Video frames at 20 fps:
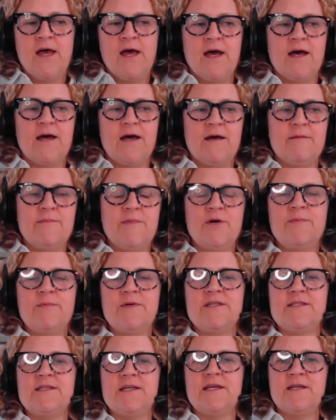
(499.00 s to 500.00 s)

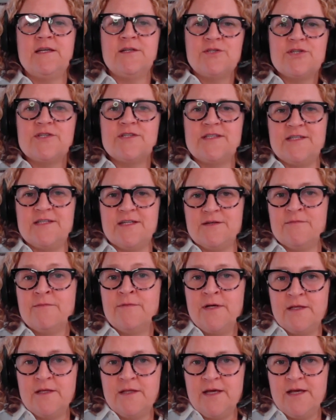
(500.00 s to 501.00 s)
nobody's interested
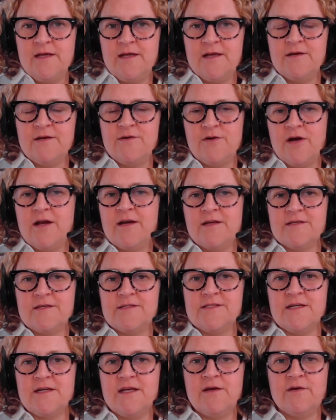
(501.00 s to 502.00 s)
really in your audience
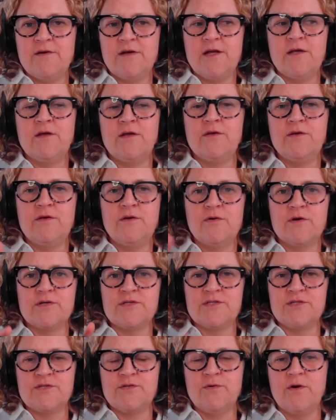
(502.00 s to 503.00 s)
and hearing your
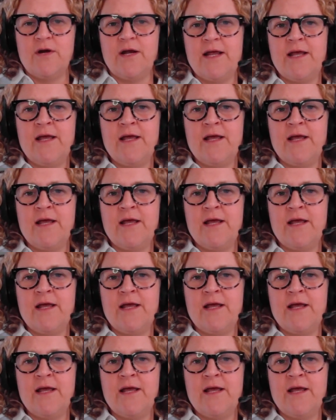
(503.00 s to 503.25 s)
story.